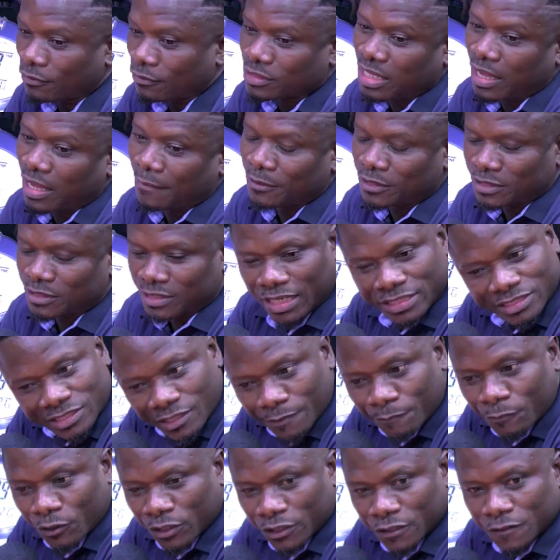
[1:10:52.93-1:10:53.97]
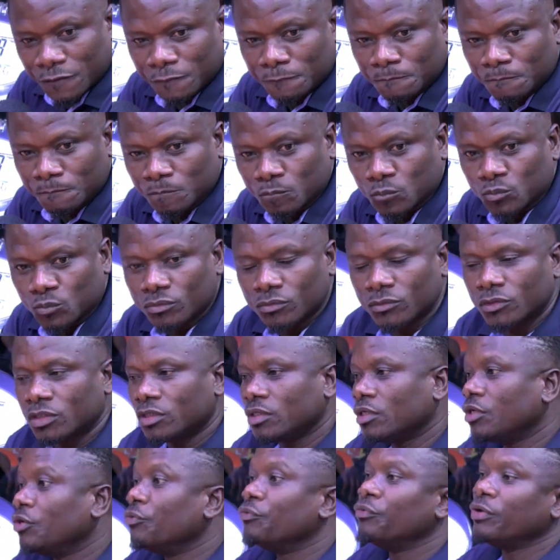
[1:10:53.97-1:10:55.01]
the amateur at your bonny.
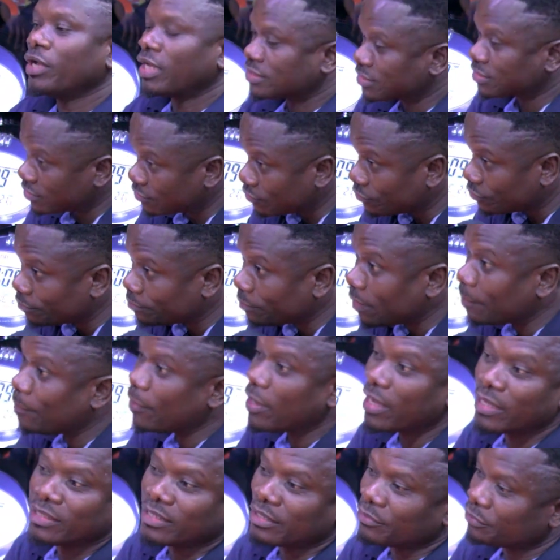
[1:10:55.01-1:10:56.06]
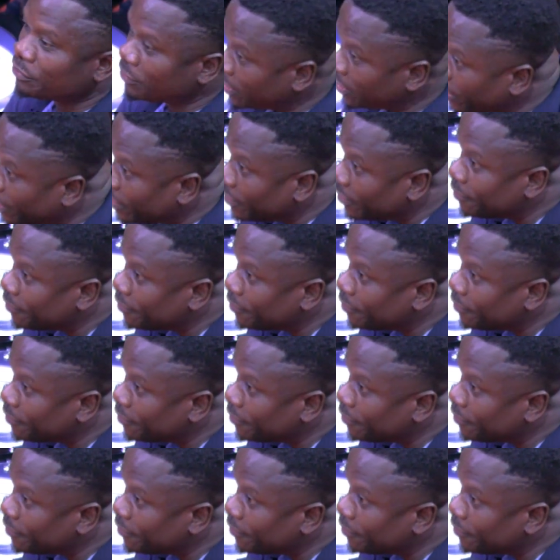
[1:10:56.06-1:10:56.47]
If you ask, no, Papa and Yashia.